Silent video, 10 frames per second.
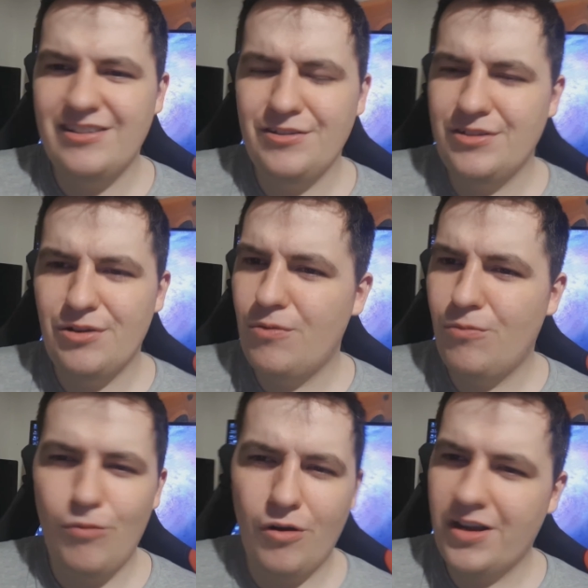you don't know
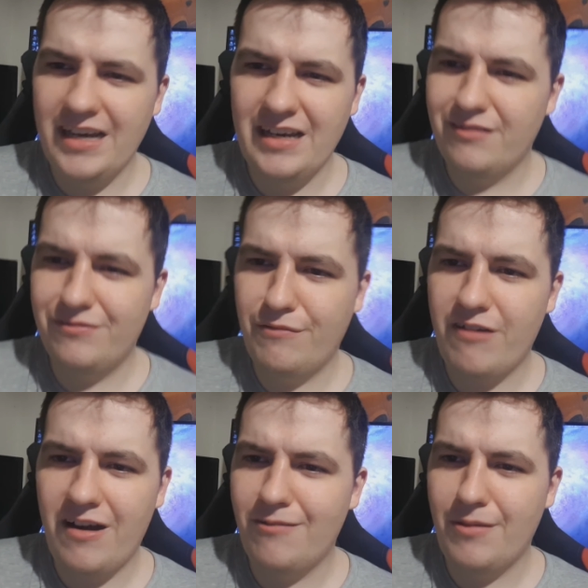what kind of
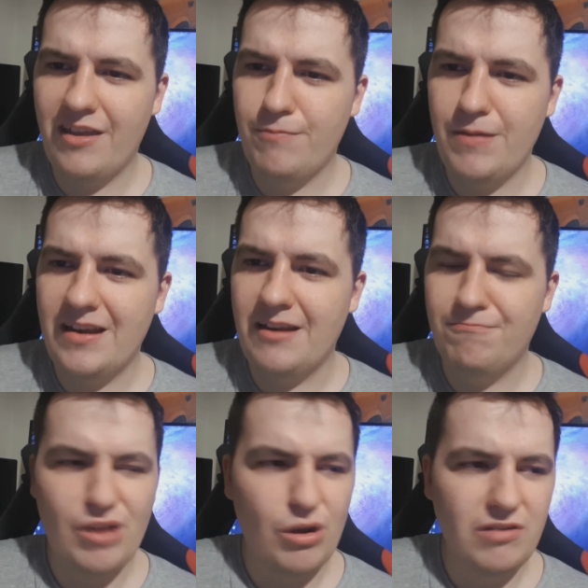environment they've been
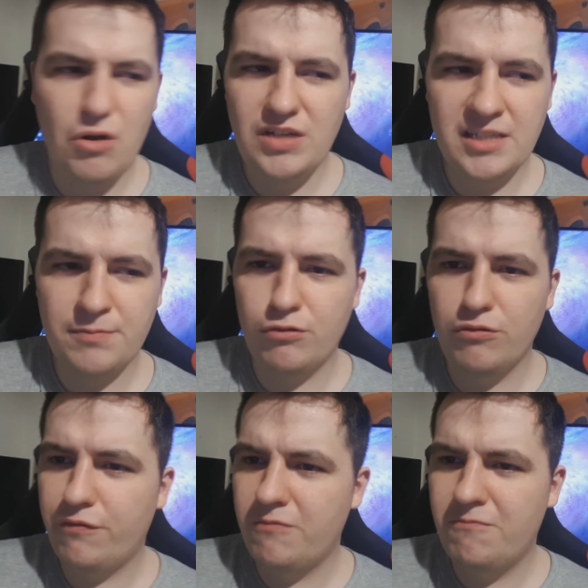in. No dust
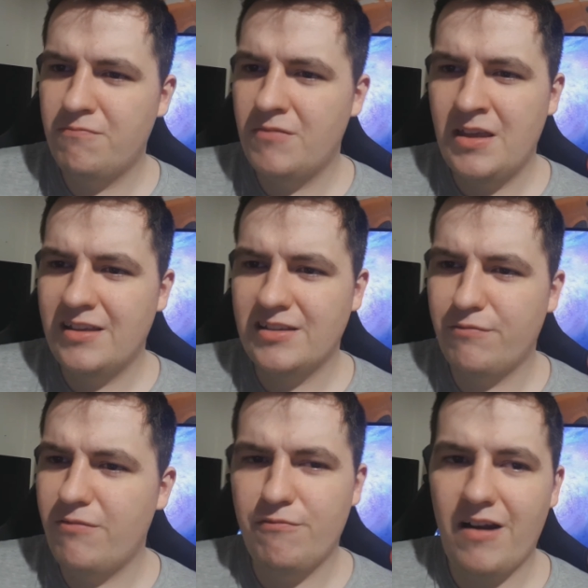proof
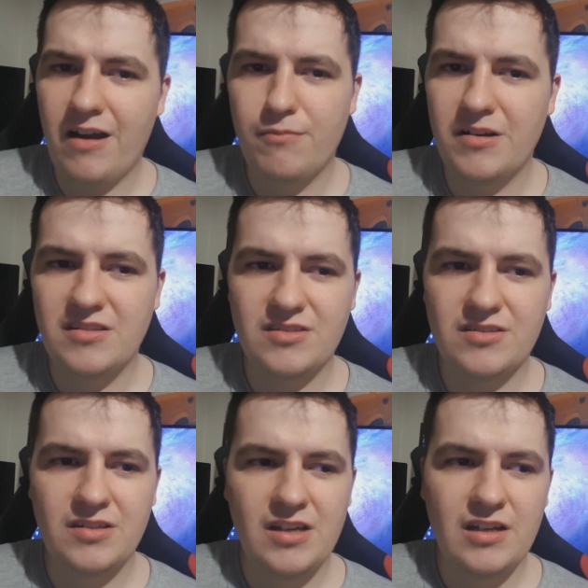
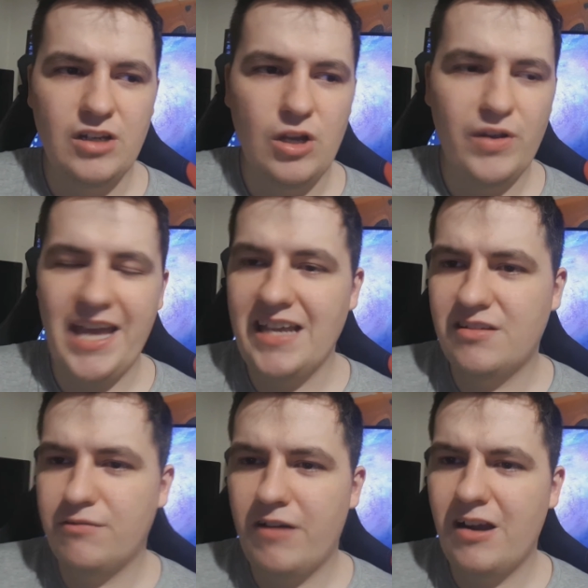environments, no
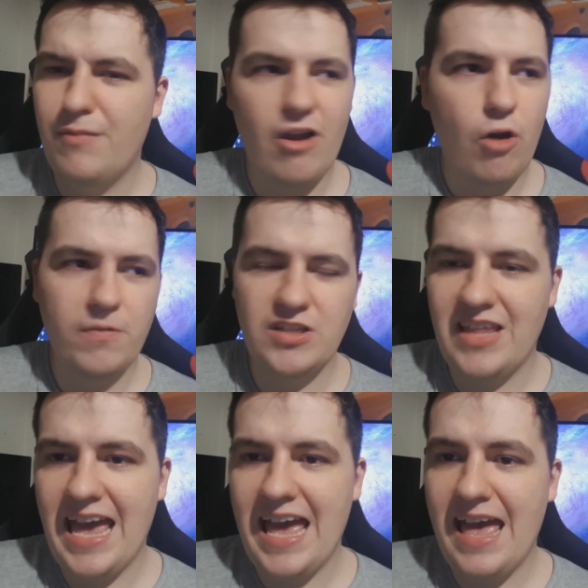case environment. They open to
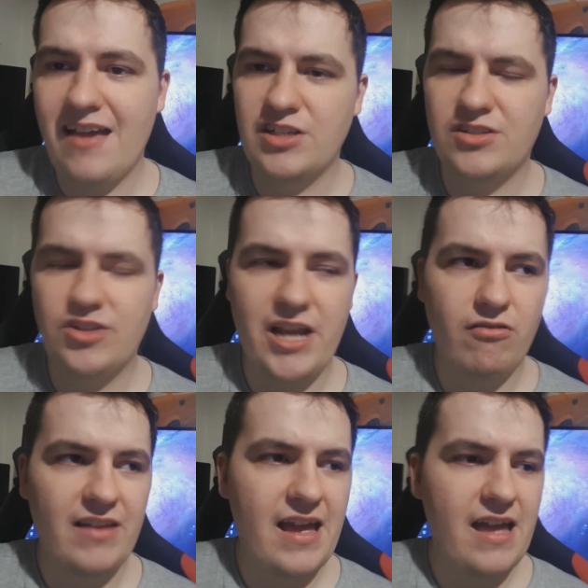the air, just
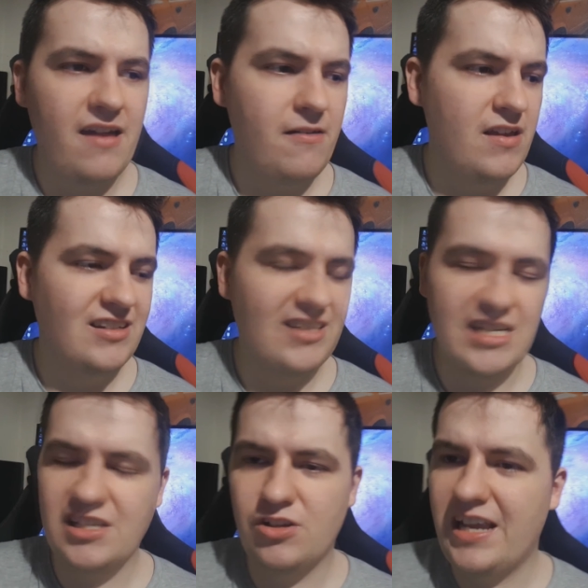general air.
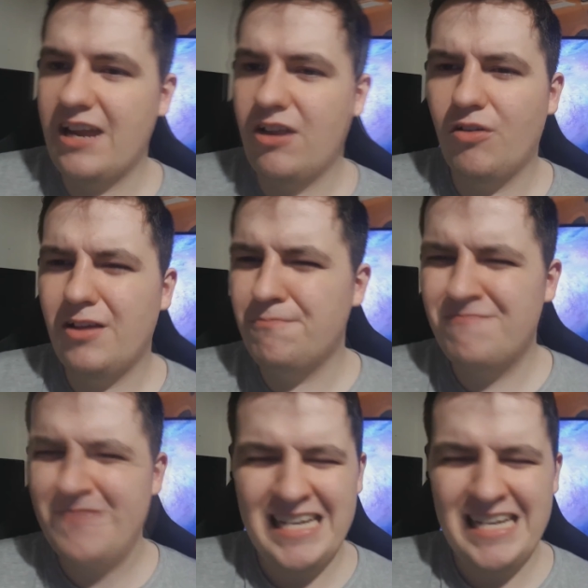Dust is going to get on them.